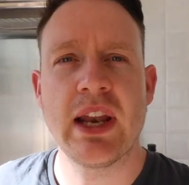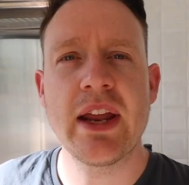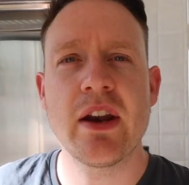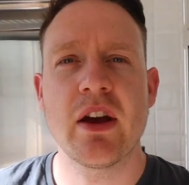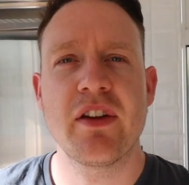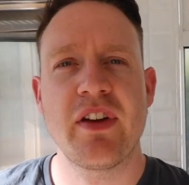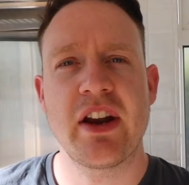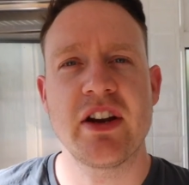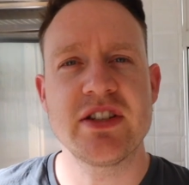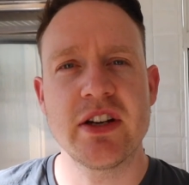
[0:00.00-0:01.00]
Elaine and I have
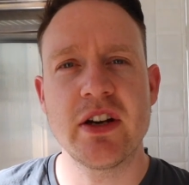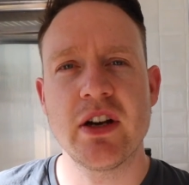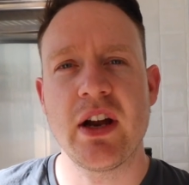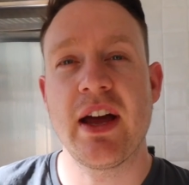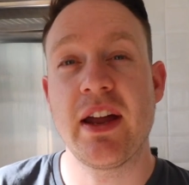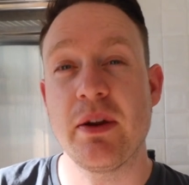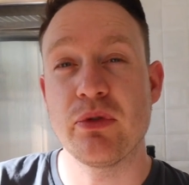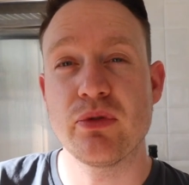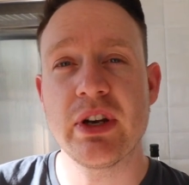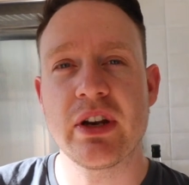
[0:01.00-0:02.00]
had our dinner, and it
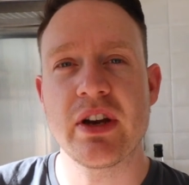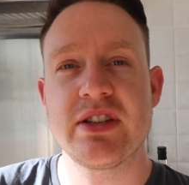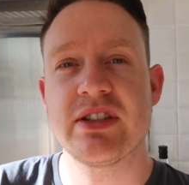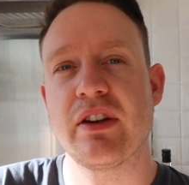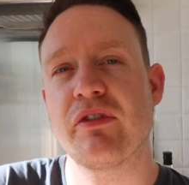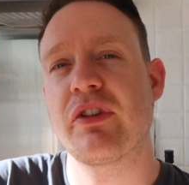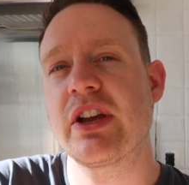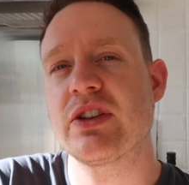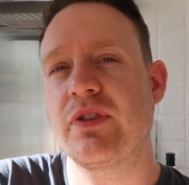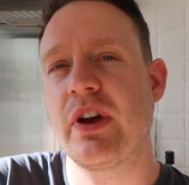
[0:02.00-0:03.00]
was really nice, and
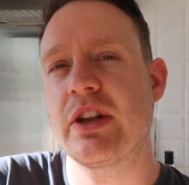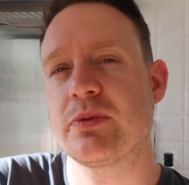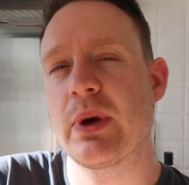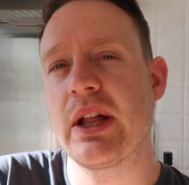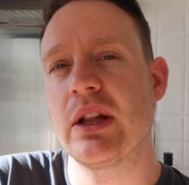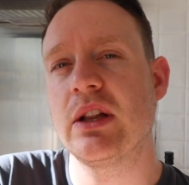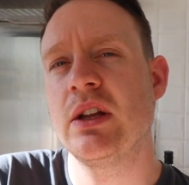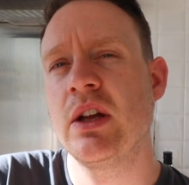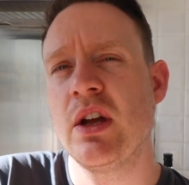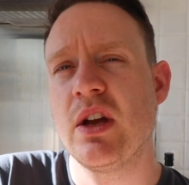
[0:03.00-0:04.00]
Frank is fed as well.
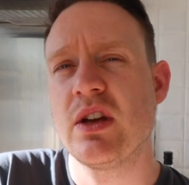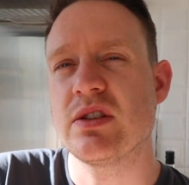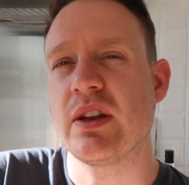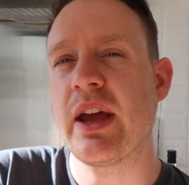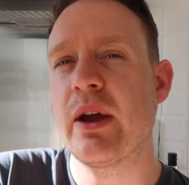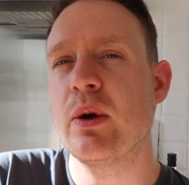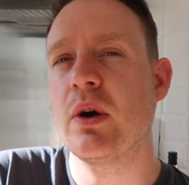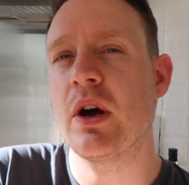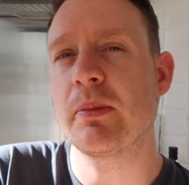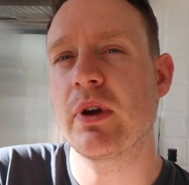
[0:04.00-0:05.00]
So
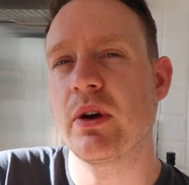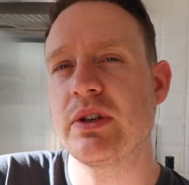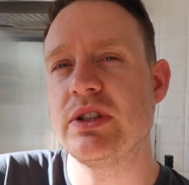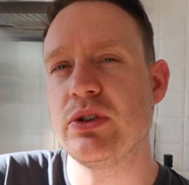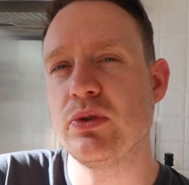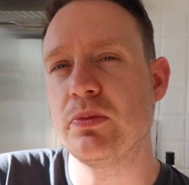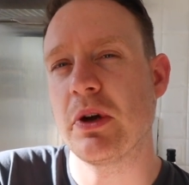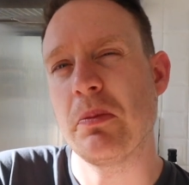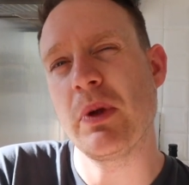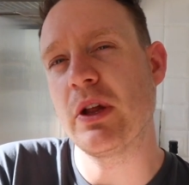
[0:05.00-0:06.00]
now I'm going to do
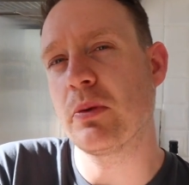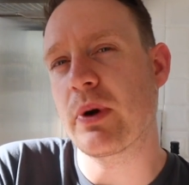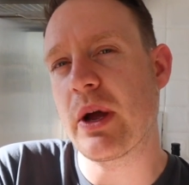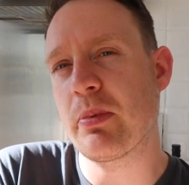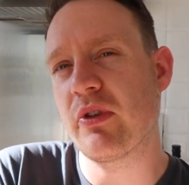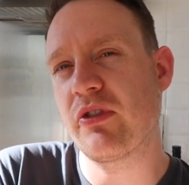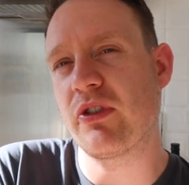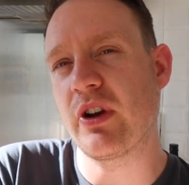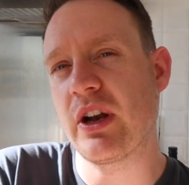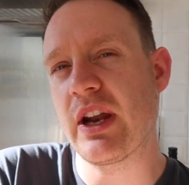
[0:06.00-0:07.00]
my meal prep
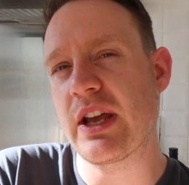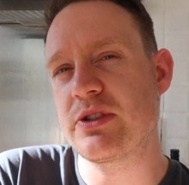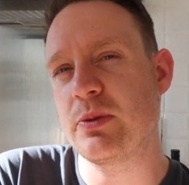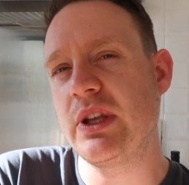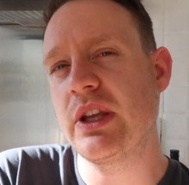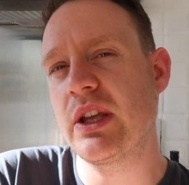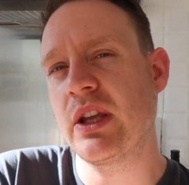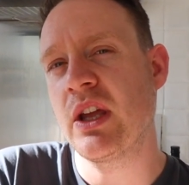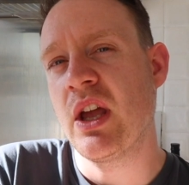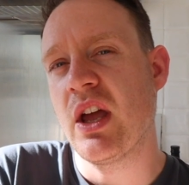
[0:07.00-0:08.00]
for next
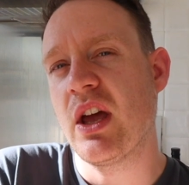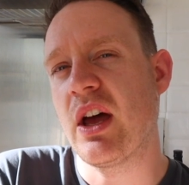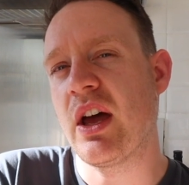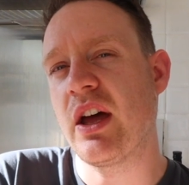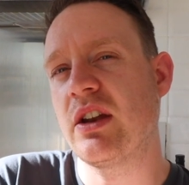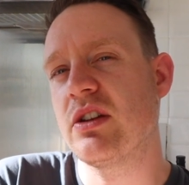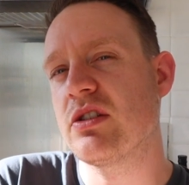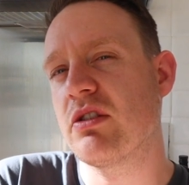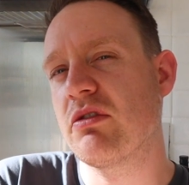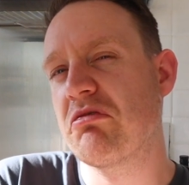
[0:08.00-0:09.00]
week,
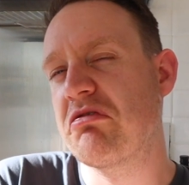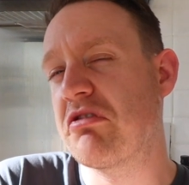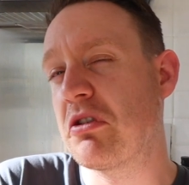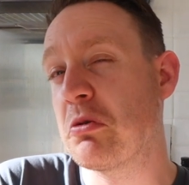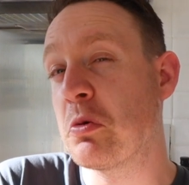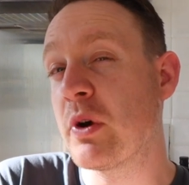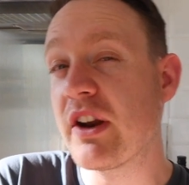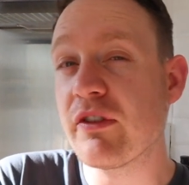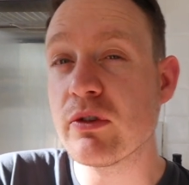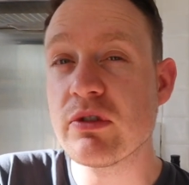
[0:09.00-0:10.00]
and for
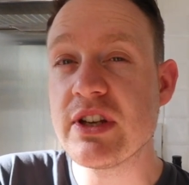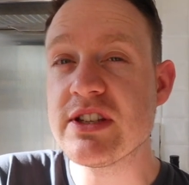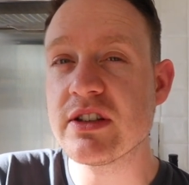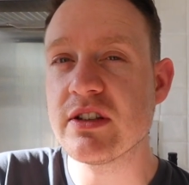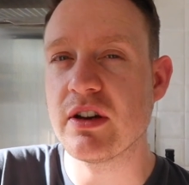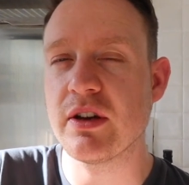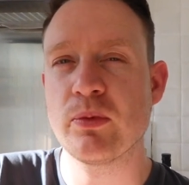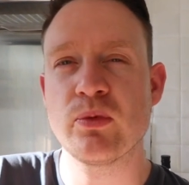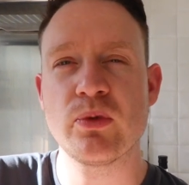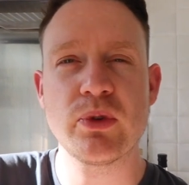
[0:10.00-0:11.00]
whatever reason,
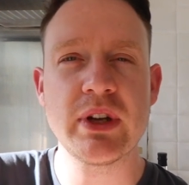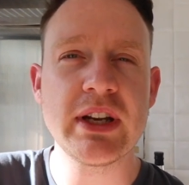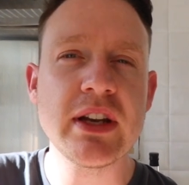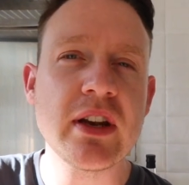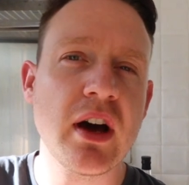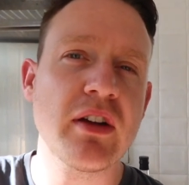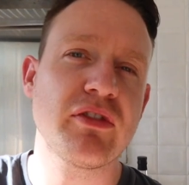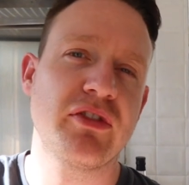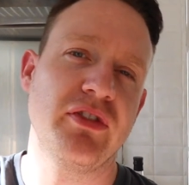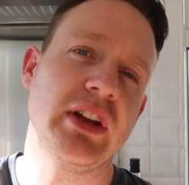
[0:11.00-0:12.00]
I'm really
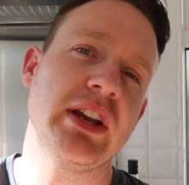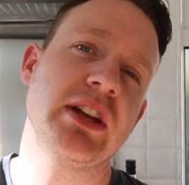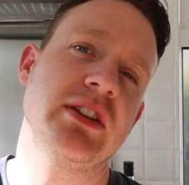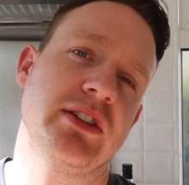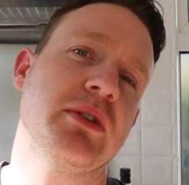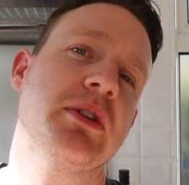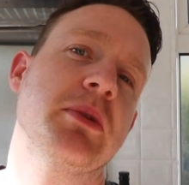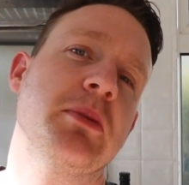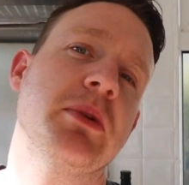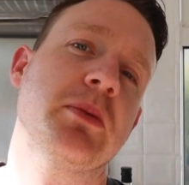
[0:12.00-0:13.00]
not feeling doing
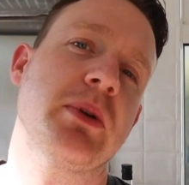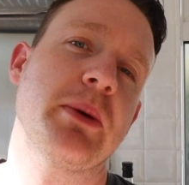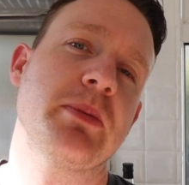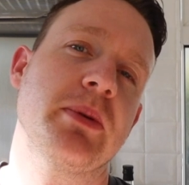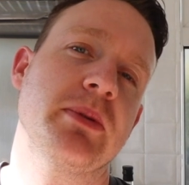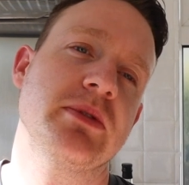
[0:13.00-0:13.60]
my meal prep